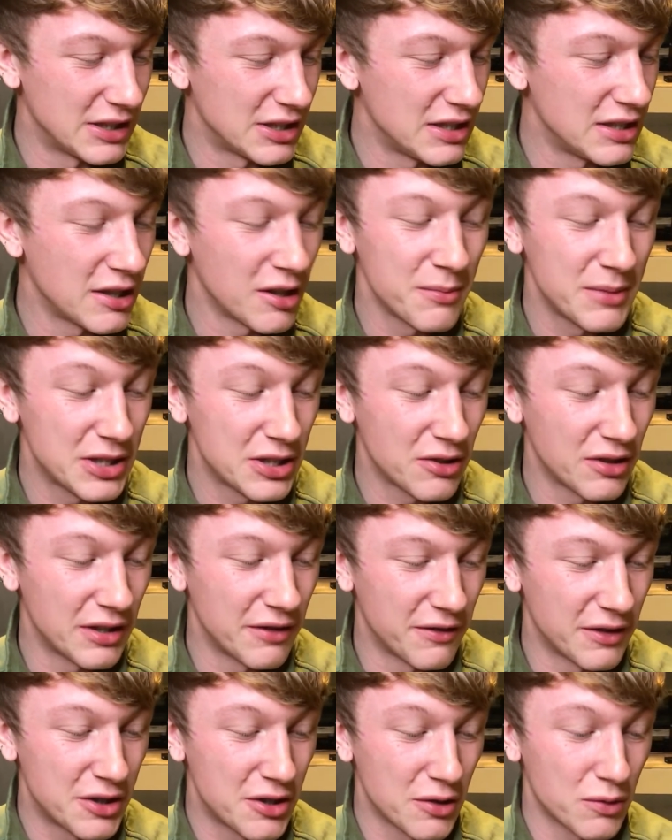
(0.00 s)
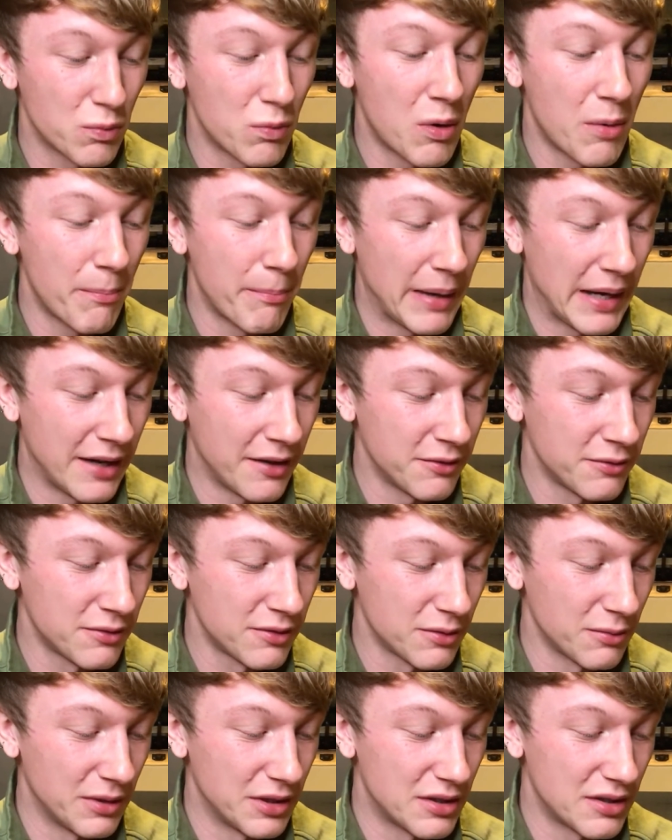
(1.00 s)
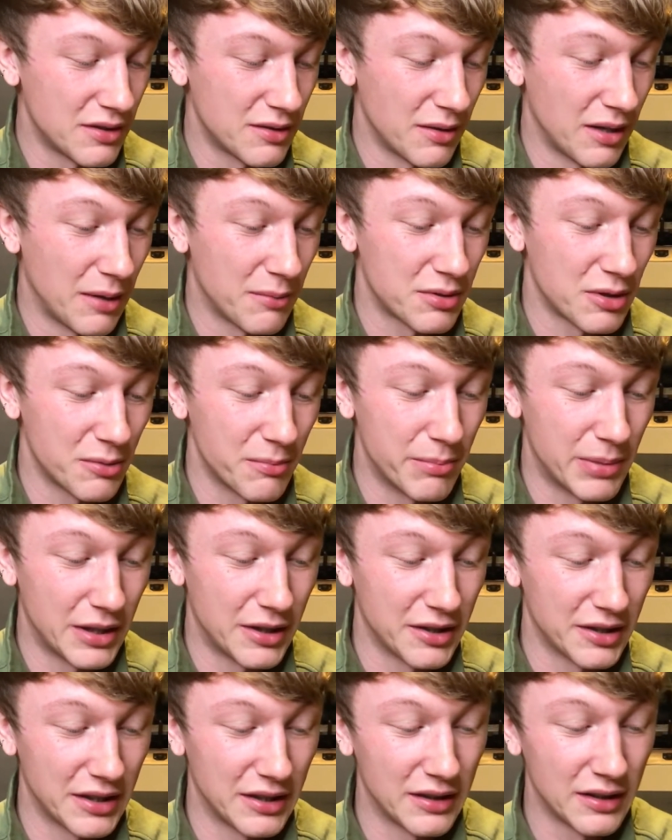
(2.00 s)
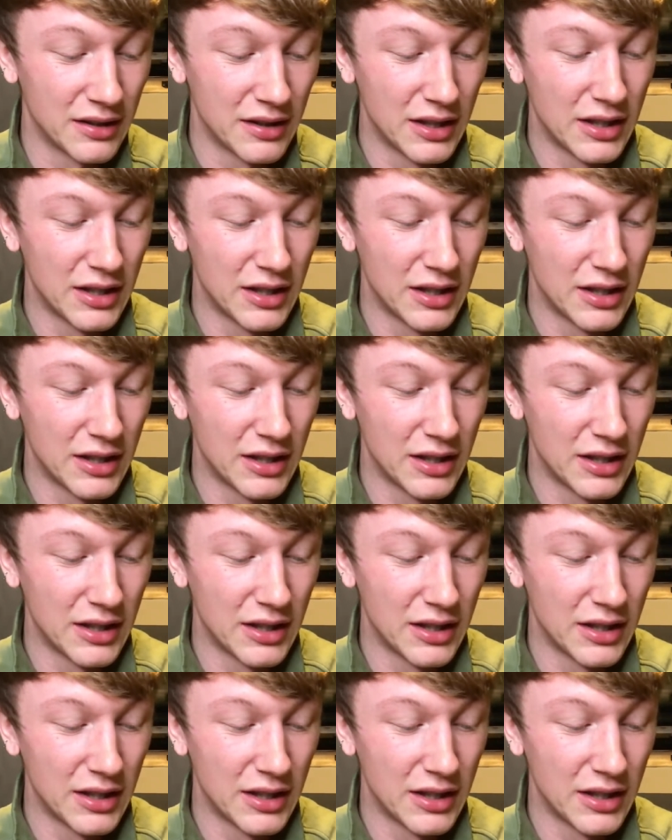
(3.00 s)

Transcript: told me she got it for just £1, which is an absolute bargain.